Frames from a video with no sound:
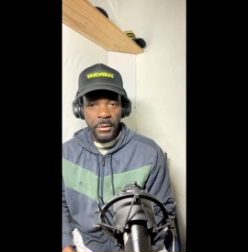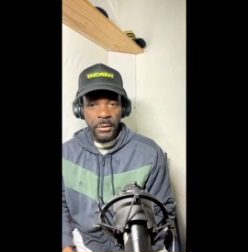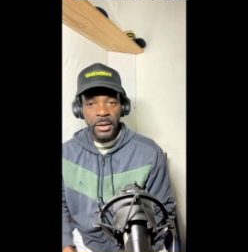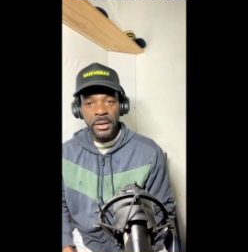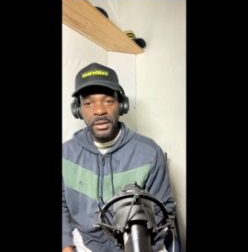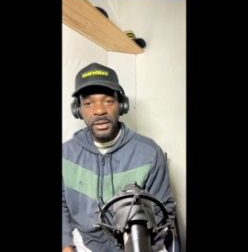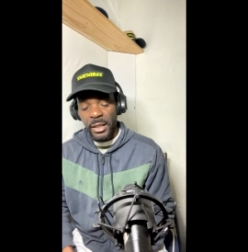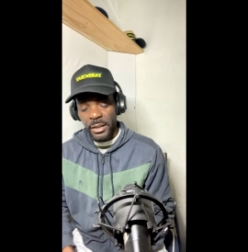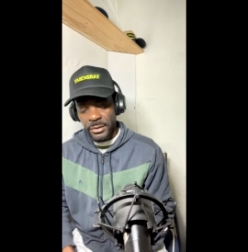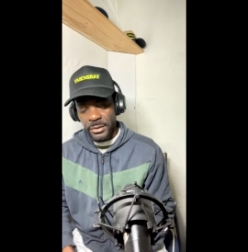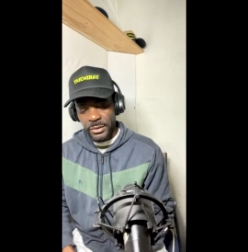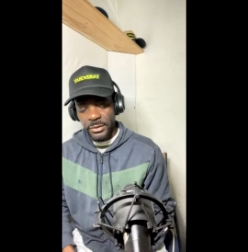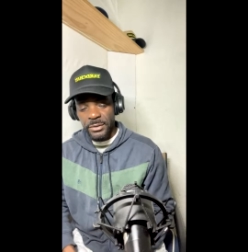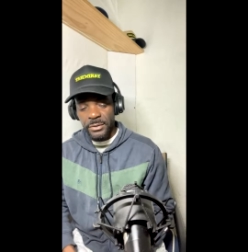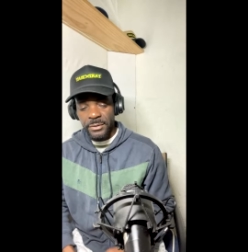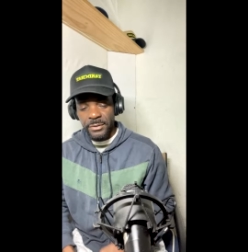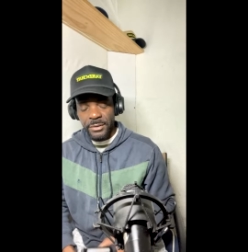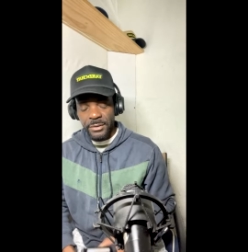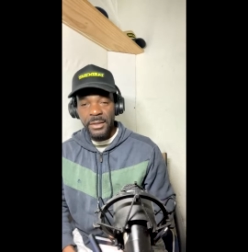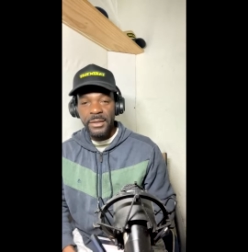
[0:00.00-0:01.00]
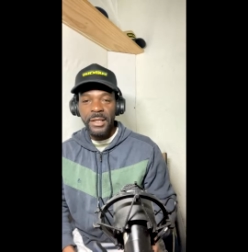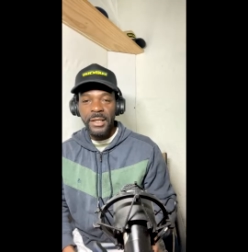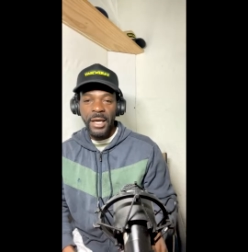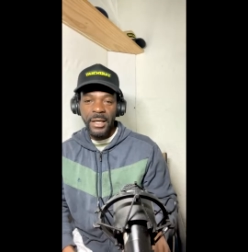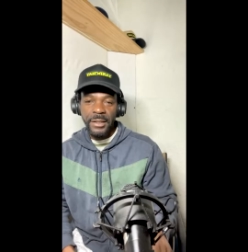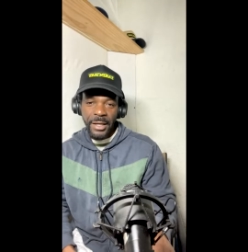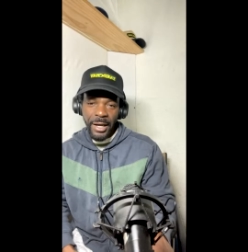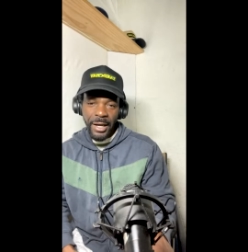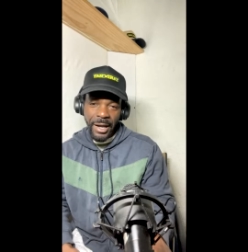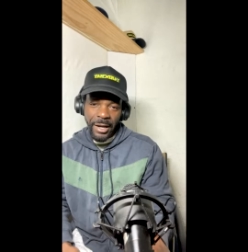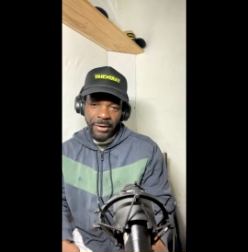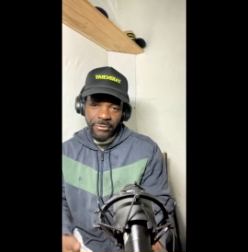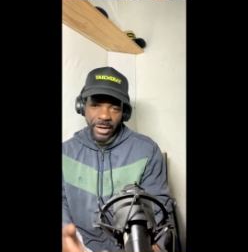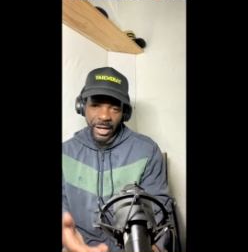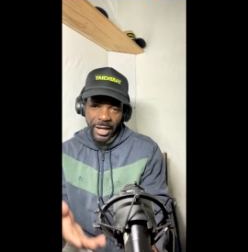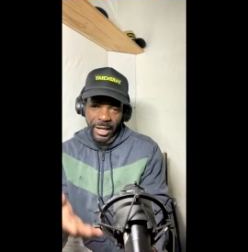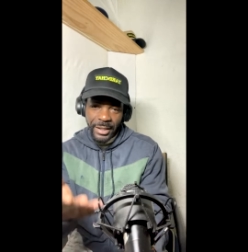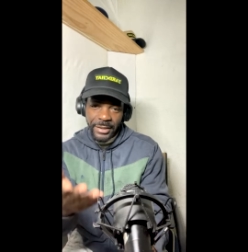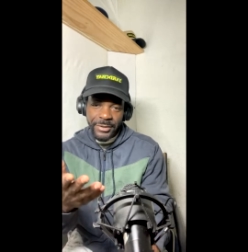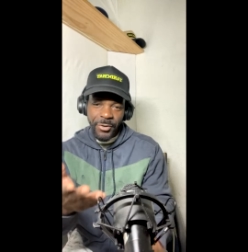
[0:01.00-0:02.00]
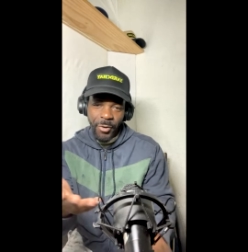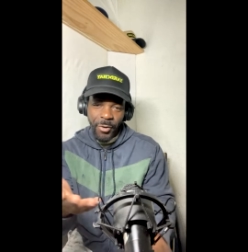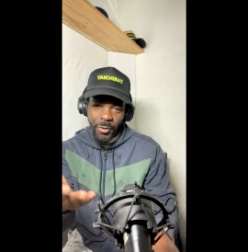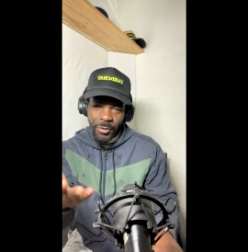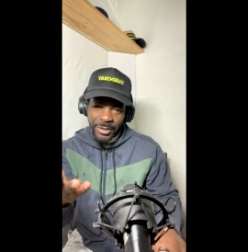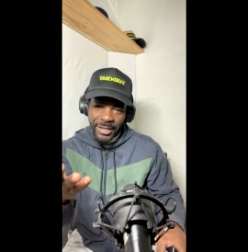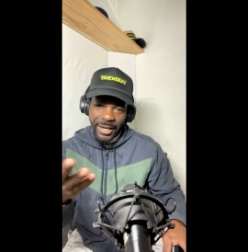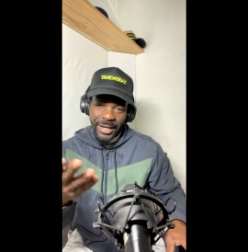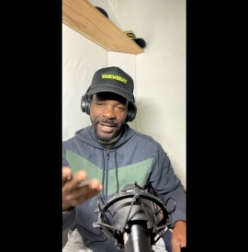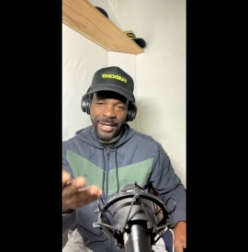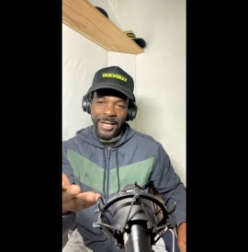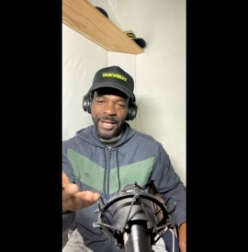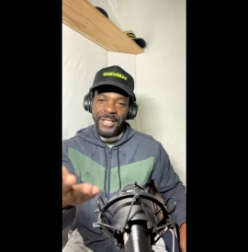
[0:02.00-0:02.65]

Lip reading: Yes. Yeah, all right. Okay.